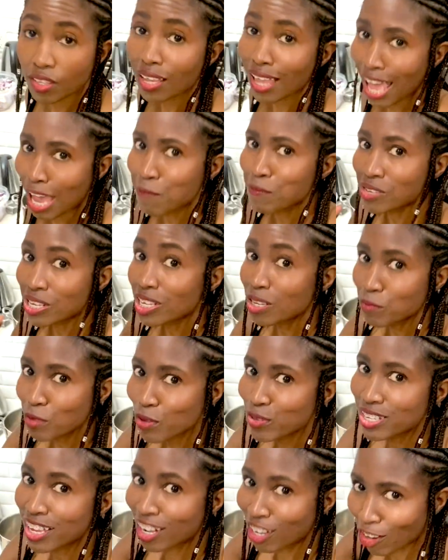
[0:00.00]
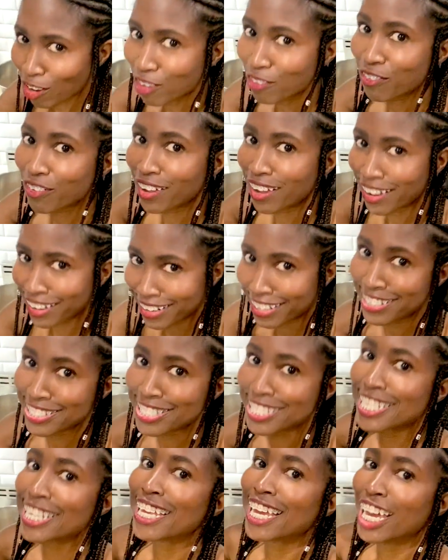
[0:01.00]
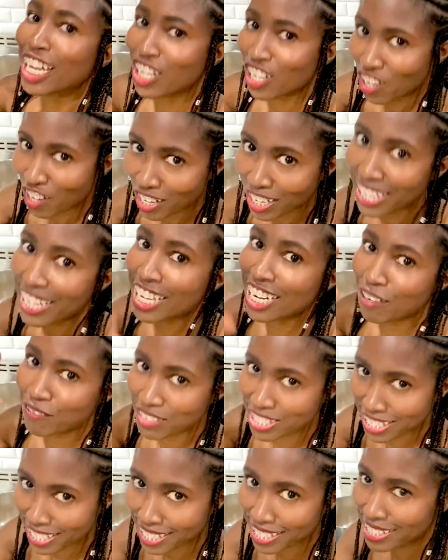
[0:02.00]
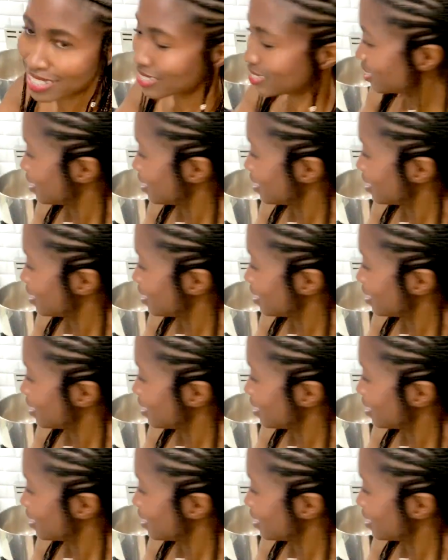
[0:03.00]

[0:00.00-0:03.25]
I'm still gonna be using a lot of onions and garlic and everything else.